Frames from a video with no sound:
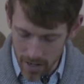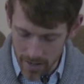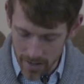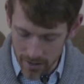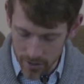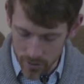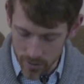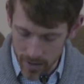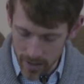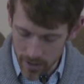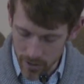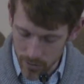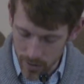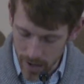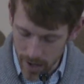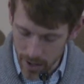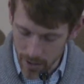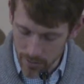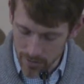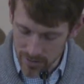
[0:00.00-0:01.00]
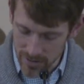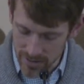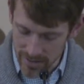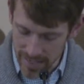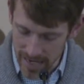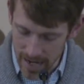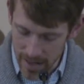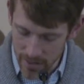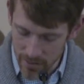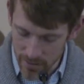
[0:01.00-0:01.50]
and great crowds
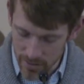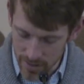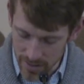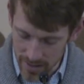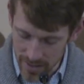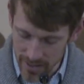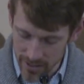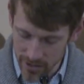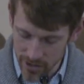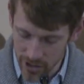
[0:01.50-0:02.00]
gathered to hear